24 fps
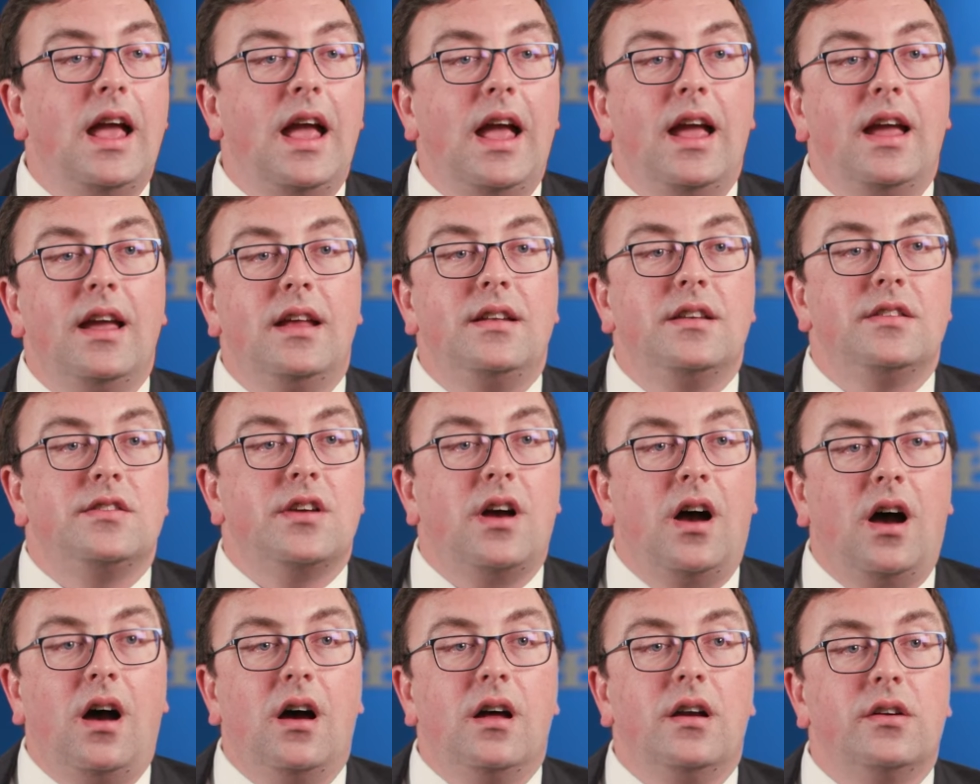and its
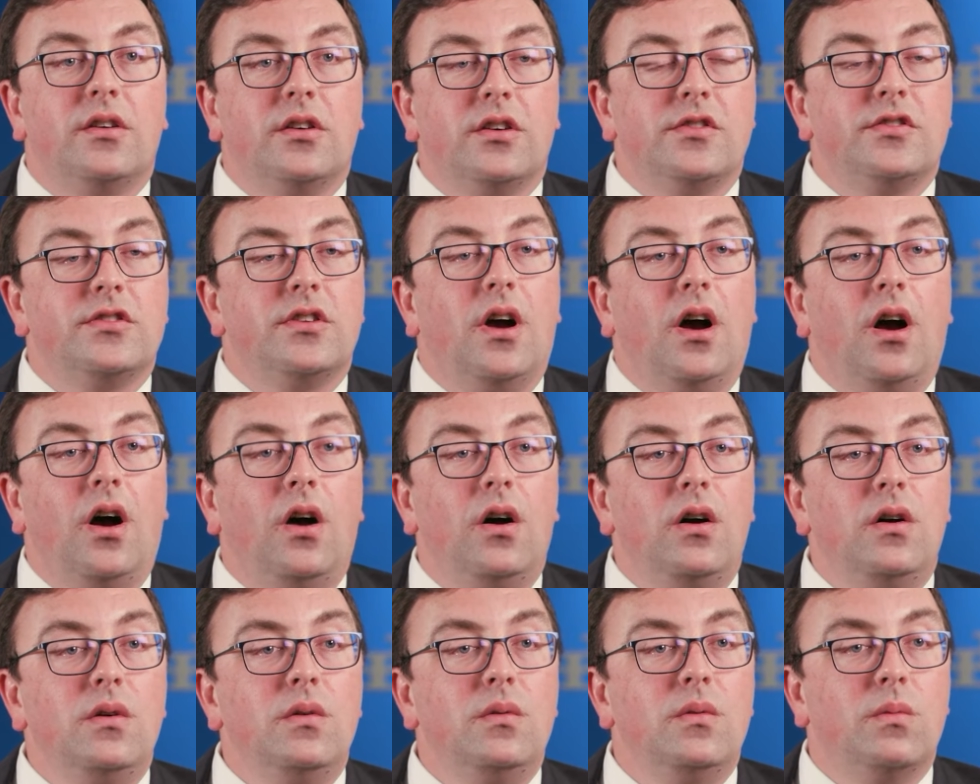auditors
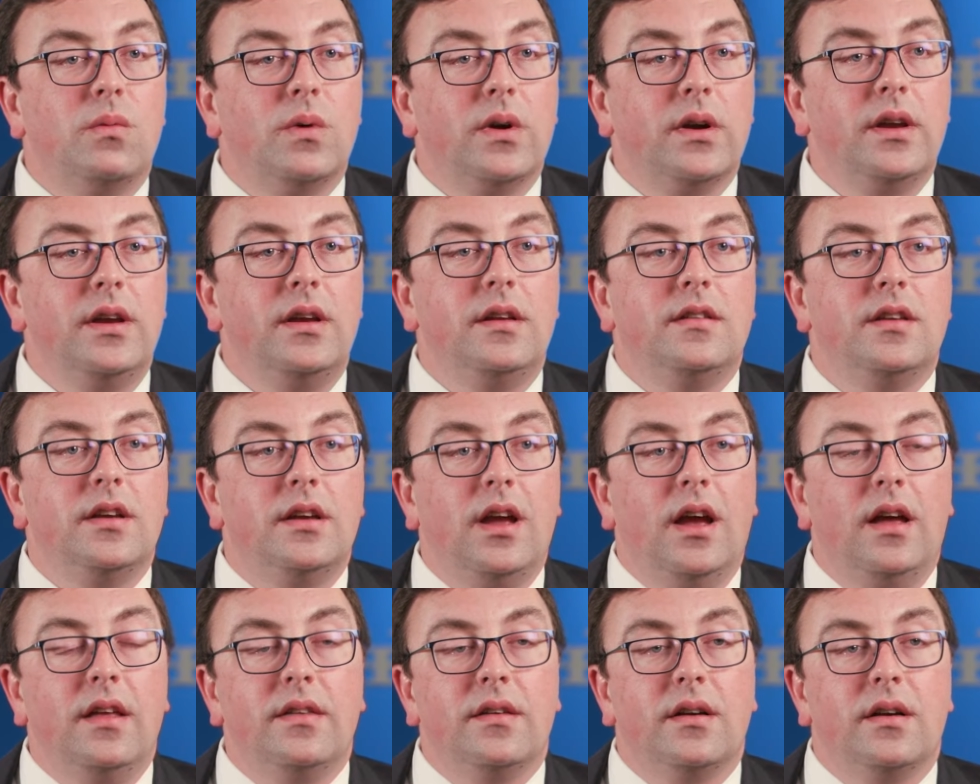all working
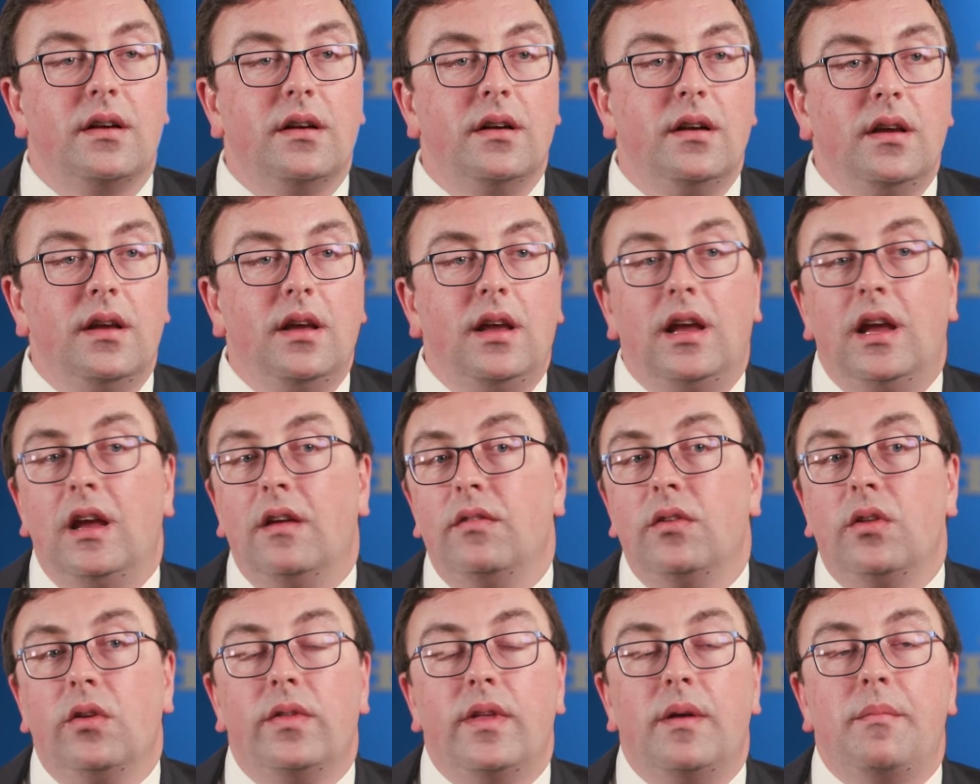together,
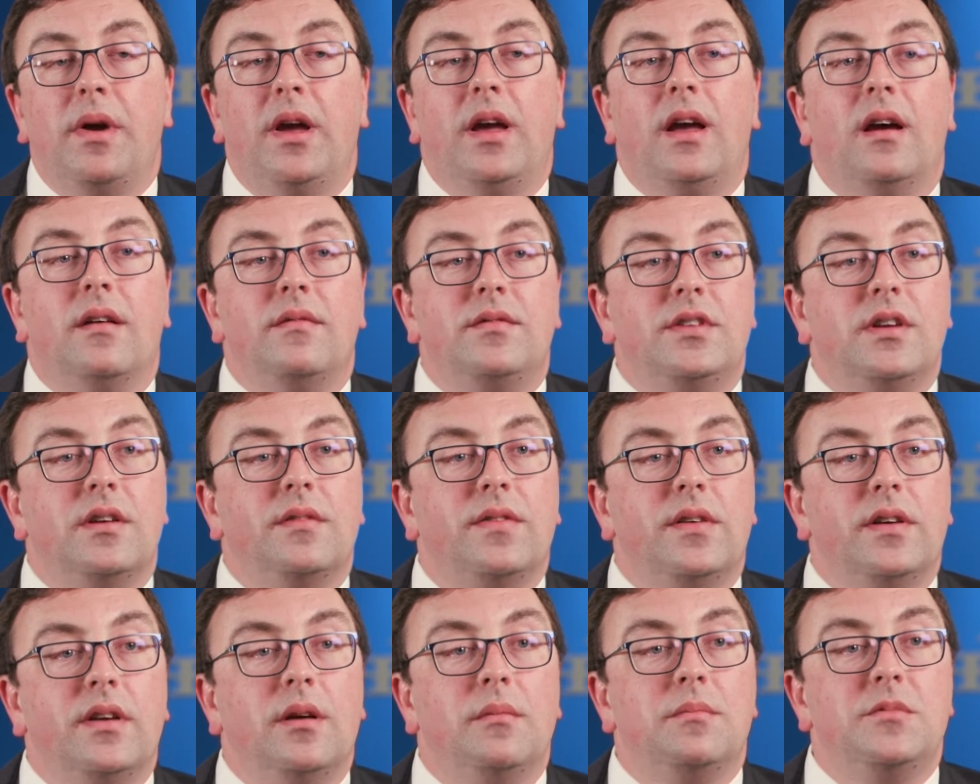even though they might have
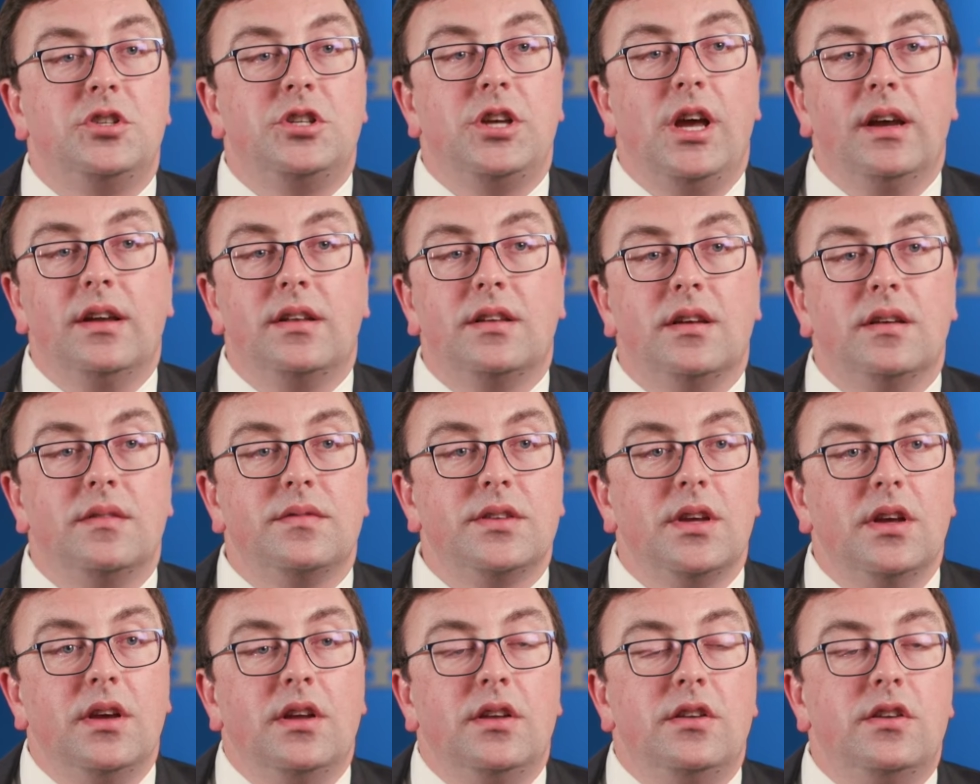different
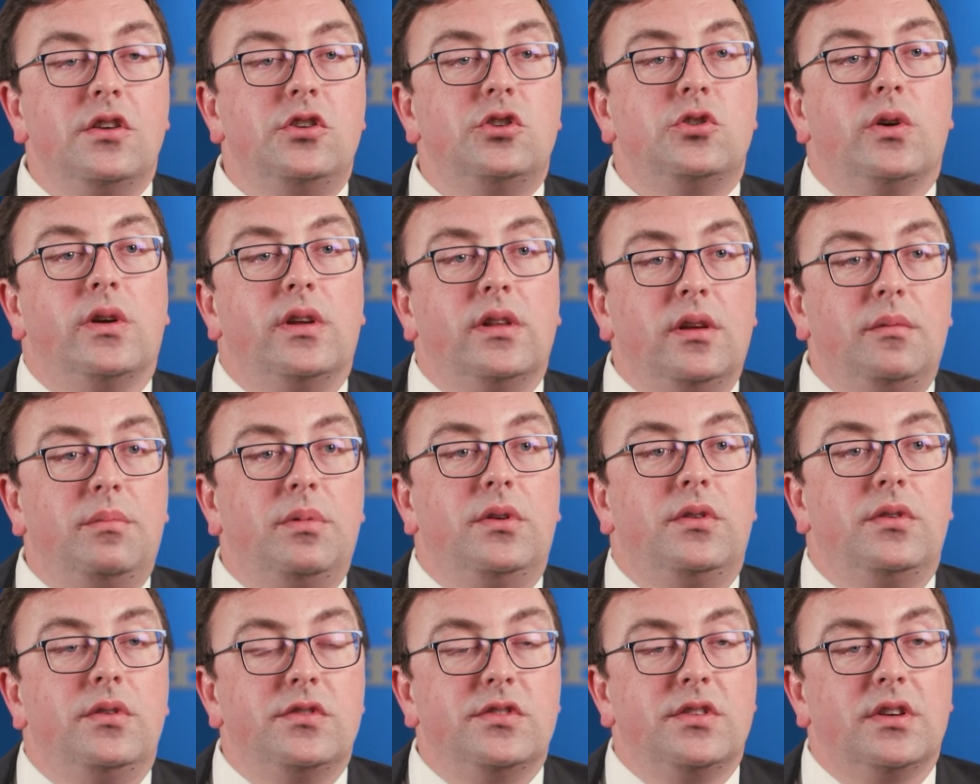objectives, to jointly
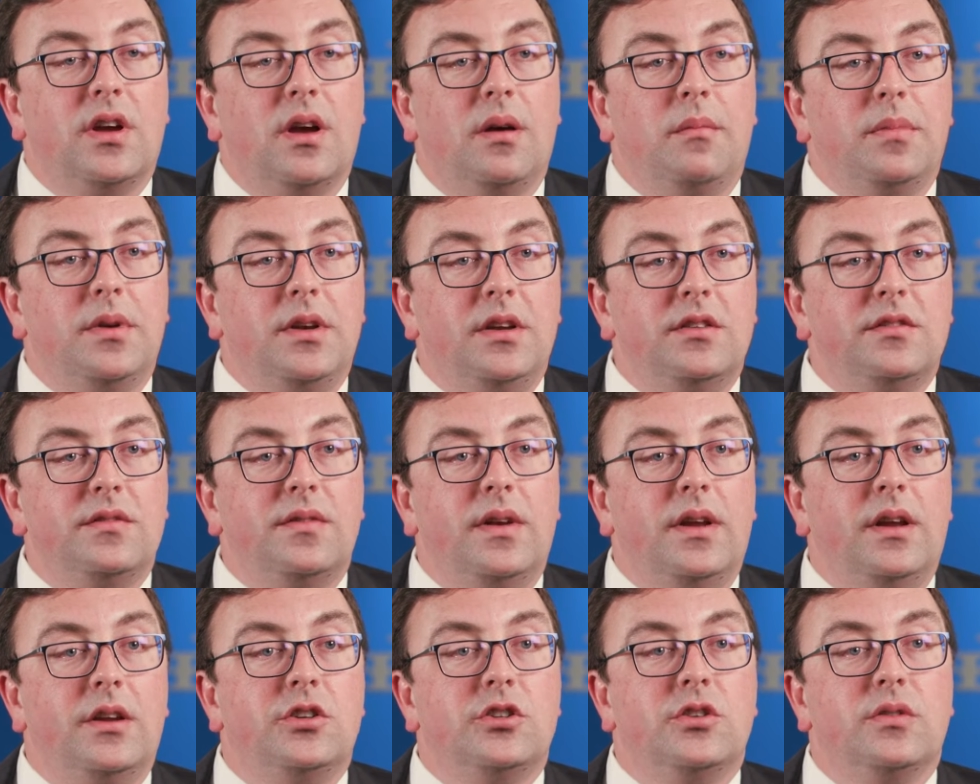produce a company's
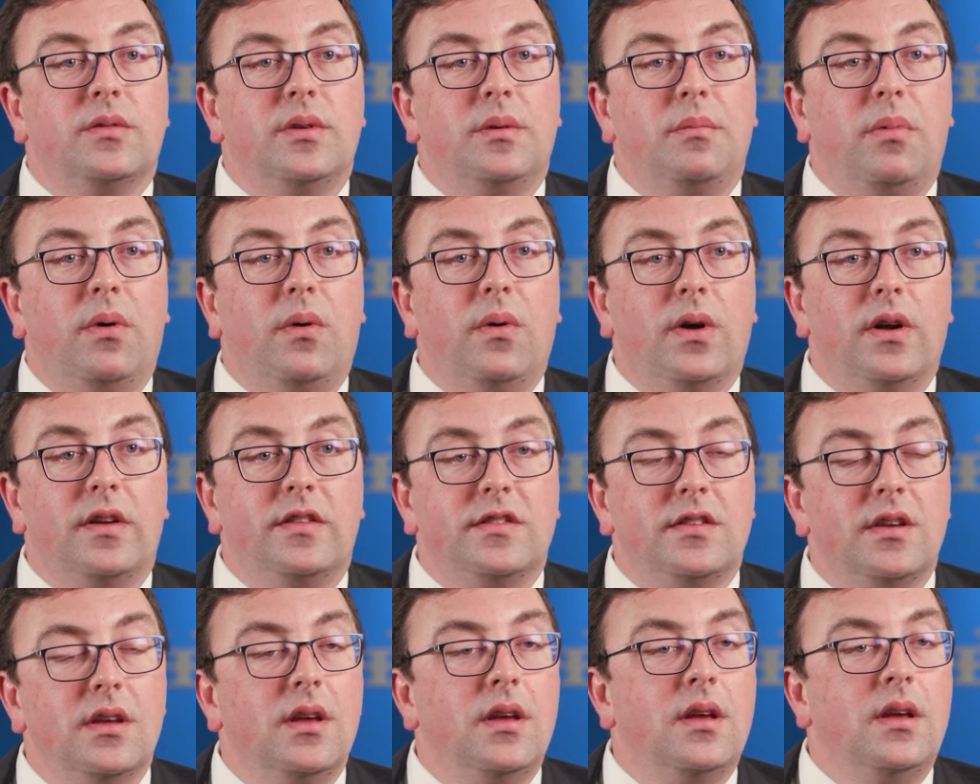financial
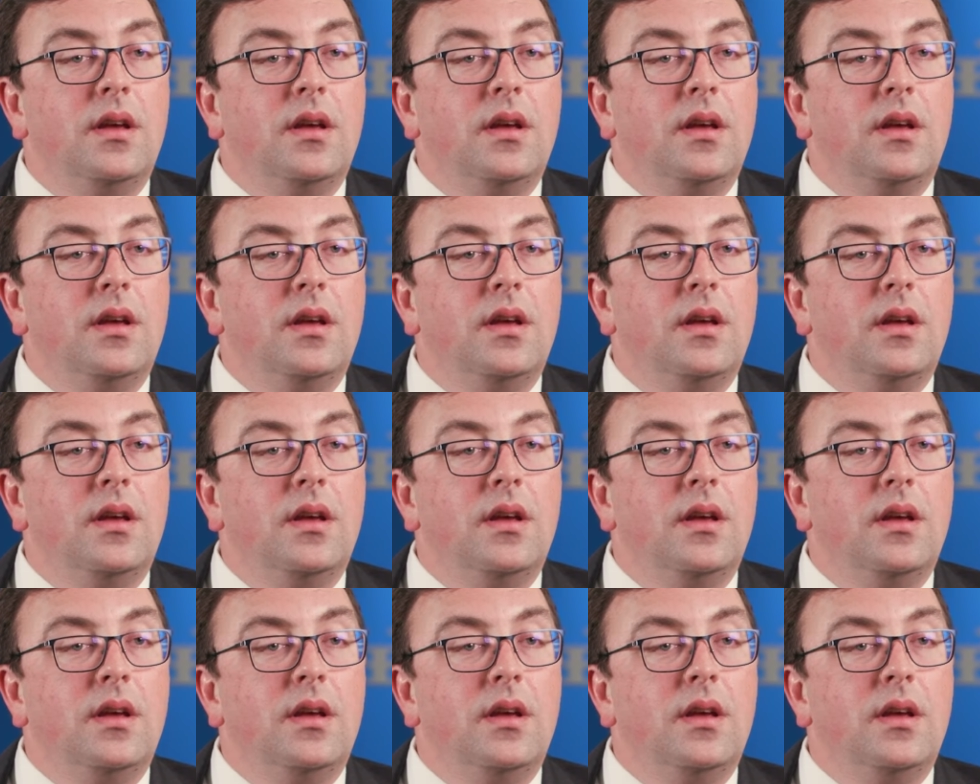reports.